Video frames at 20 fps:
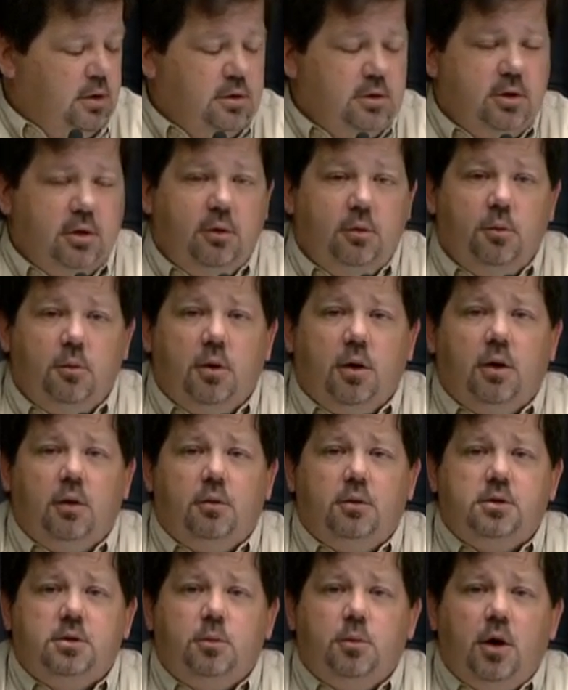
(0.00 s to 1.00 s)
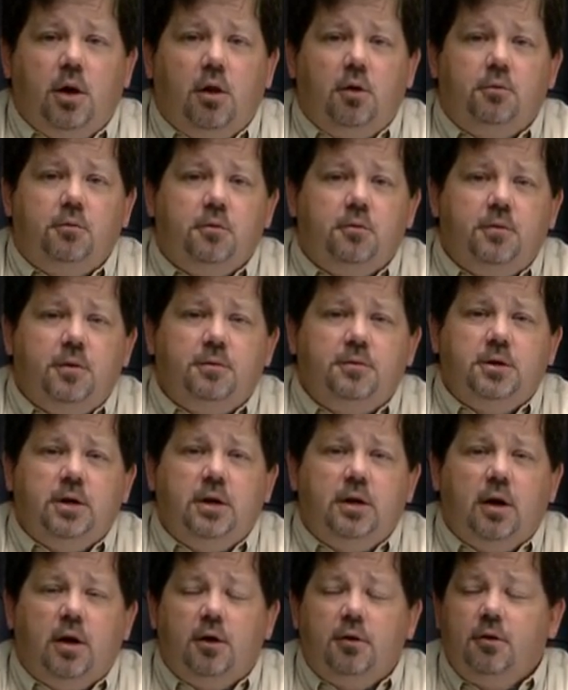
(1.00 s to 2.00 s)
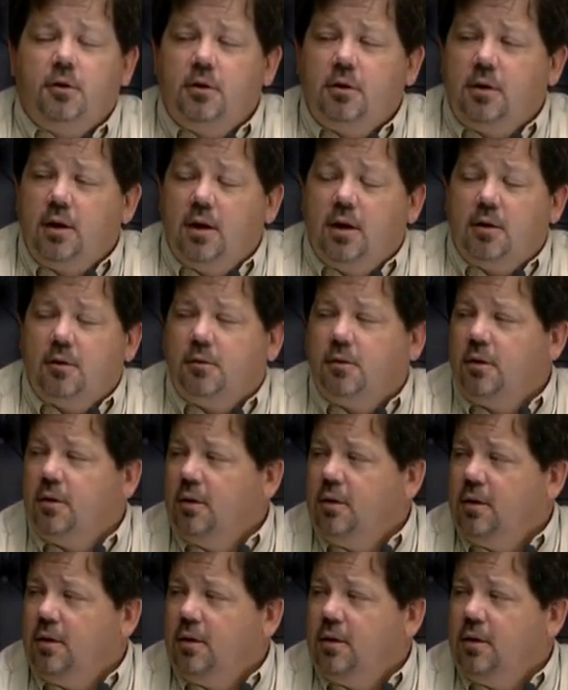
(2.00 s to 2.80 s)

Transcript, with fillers: to to well over 1,500 now.